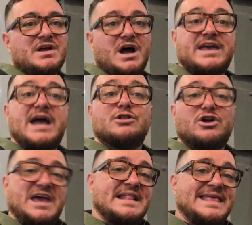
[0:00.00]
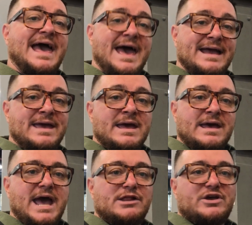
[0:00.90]
again, looking at the egg
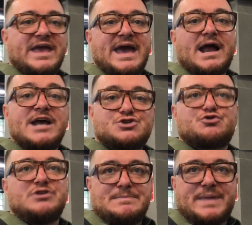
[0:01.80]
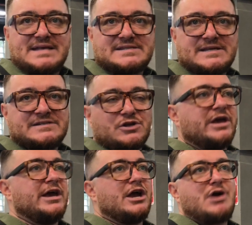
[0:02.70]
and looking at ice cream bases,
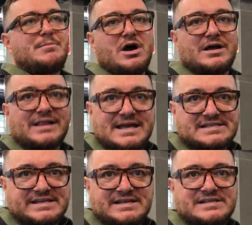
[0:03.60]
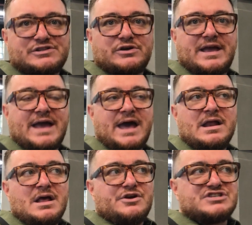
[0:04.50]
looking at creme anglaces,
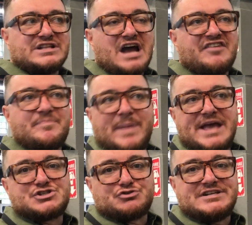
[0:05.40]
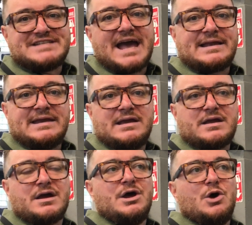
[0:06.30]
there's a lot of pastry technique
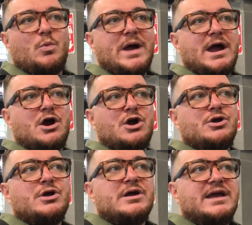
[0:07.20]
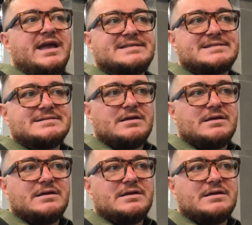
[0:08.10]
where it's,